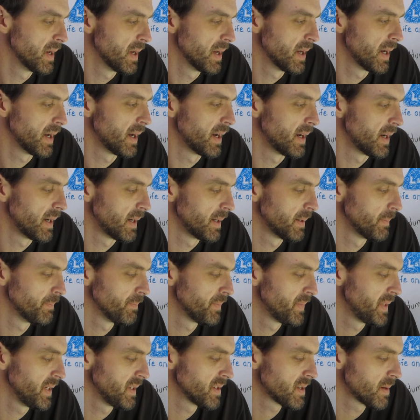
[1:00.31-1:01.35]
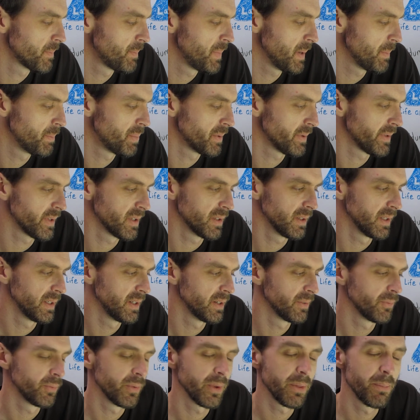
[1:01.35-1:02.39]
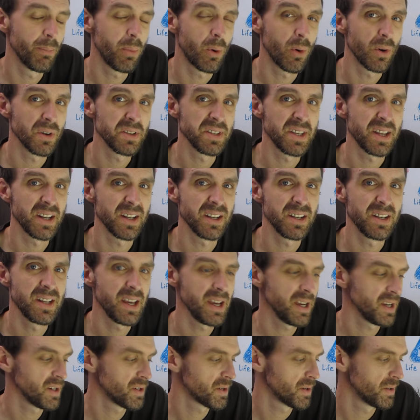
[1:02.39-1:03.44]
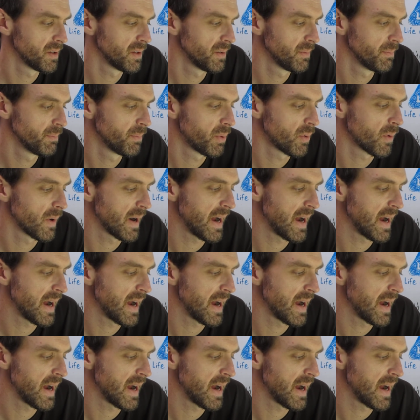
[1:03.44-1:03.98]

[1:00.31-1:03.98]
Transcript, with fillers: Um, these are people that live with poor sanitation, poor